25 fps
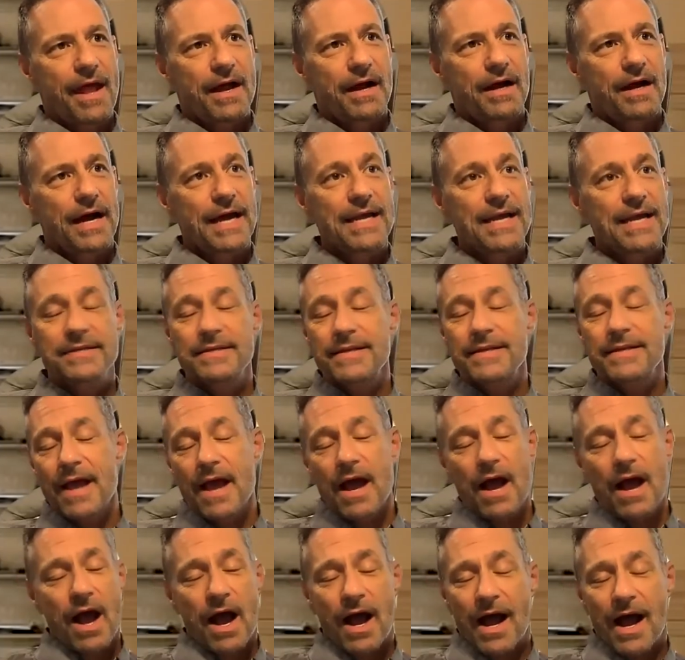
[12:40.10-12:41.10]
I
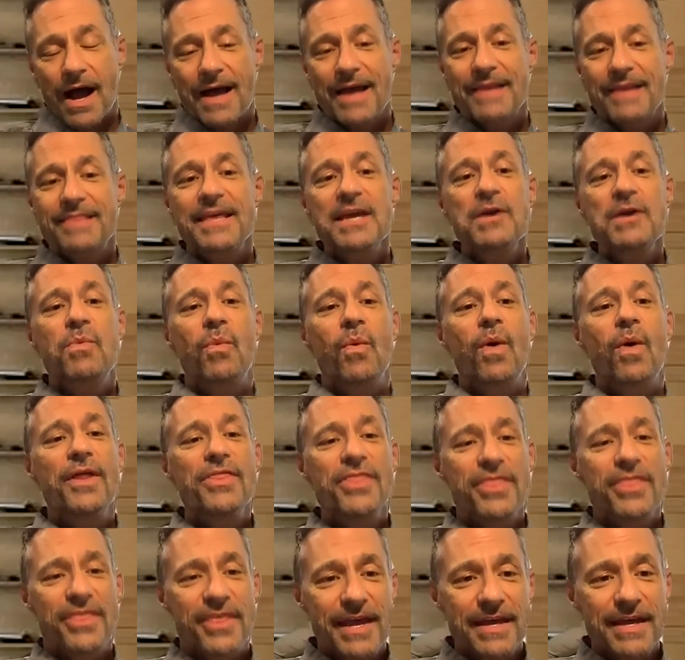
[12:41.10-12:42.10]
I think one
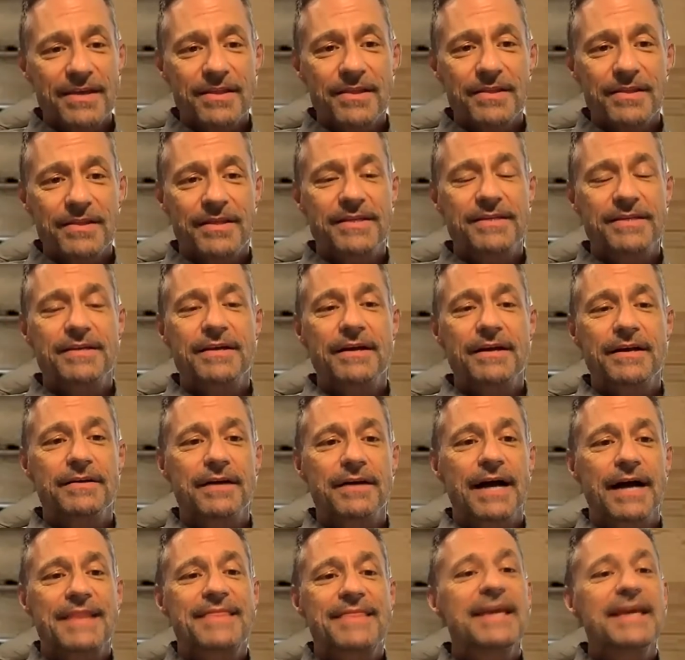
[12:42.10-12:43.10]
thing that
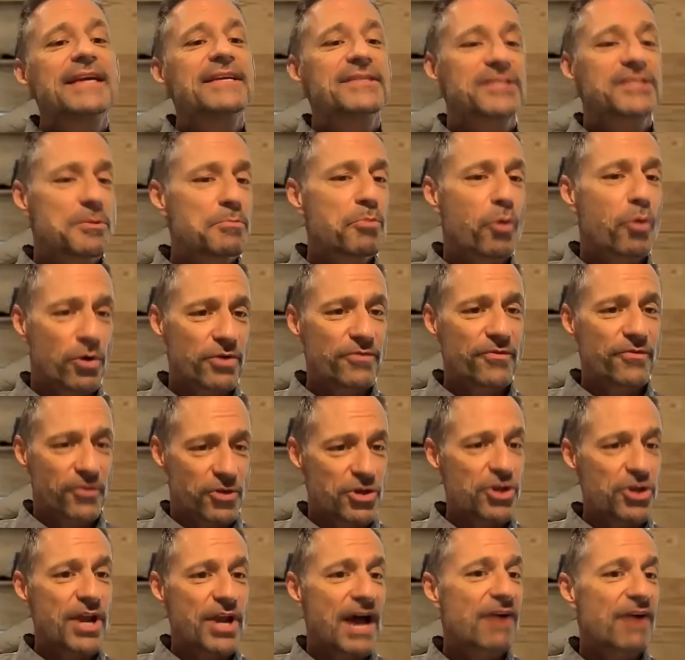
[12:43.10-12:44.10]
I think it's important for
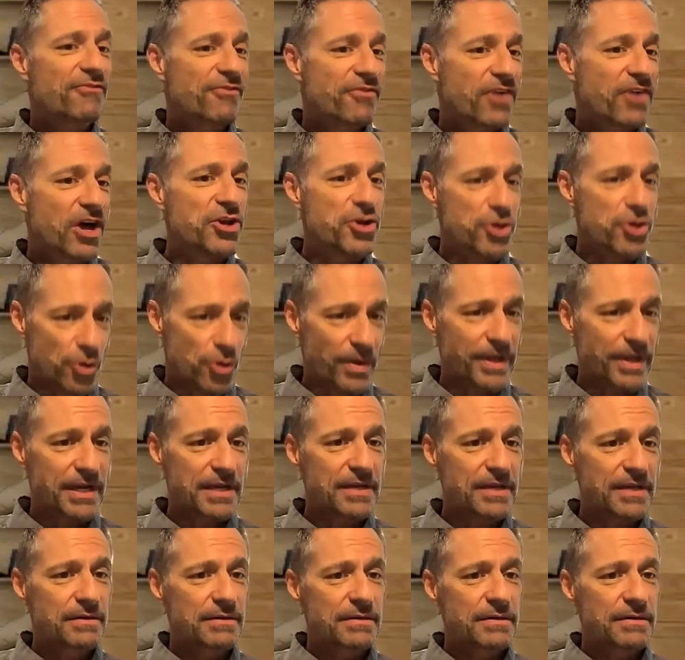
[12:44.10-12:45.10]
you to have fun doing
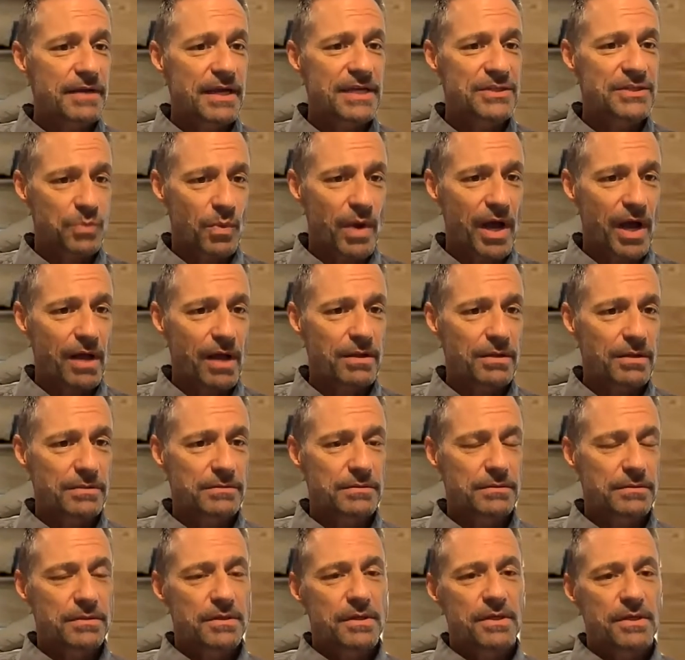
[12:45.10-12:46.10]
it as well.
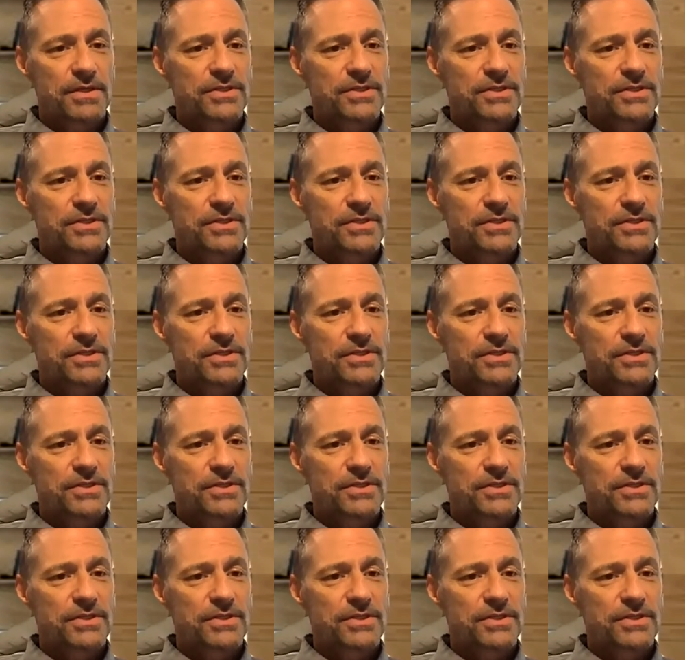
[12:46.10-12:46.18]
Mm-hmm.